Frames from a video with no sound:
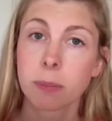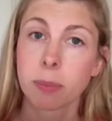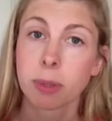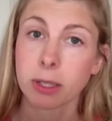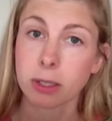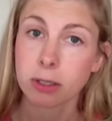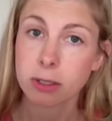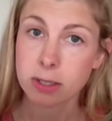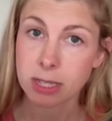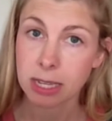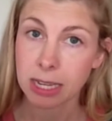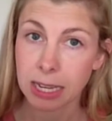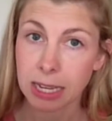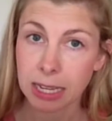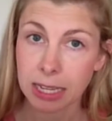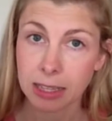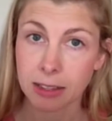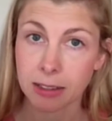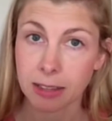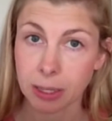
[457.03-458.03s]
But you're
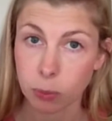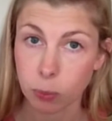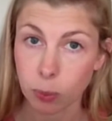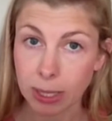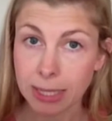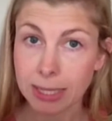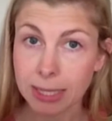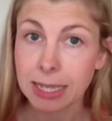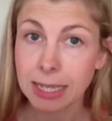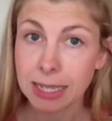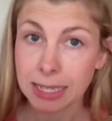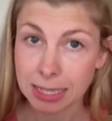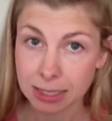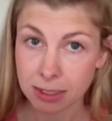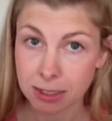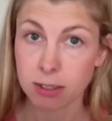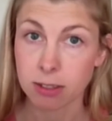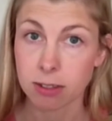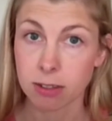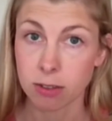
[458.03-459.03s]
saying like we
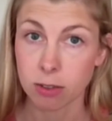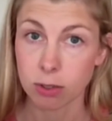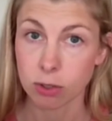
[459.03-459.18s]
need